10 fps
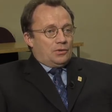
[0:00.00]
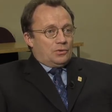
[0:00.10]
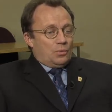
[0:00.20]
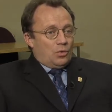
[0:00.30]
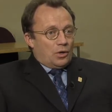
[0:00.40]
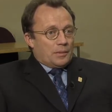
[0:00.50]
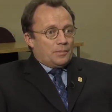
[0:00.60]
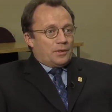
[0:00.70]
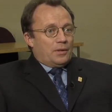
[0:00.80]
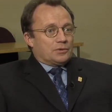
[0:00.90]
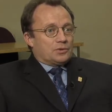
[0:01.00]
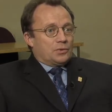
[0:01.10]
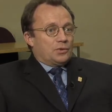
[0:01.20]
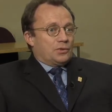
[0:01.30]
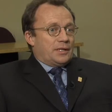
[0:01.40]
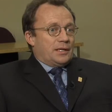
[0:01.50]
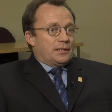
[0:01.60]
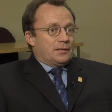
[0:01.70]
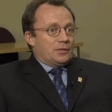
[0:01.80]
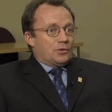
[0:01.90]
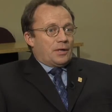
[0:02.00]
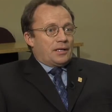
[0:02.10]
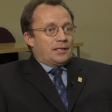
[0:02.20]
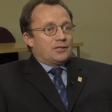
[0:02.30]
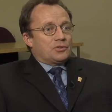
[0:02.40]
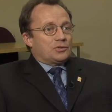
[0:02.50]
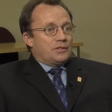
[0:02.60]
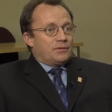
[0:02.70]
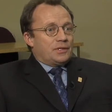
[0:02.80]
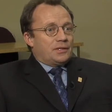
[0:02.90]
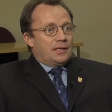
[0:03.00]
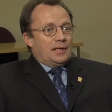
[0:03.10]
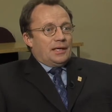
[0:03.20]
work, but also you're getting a credit and a certificate.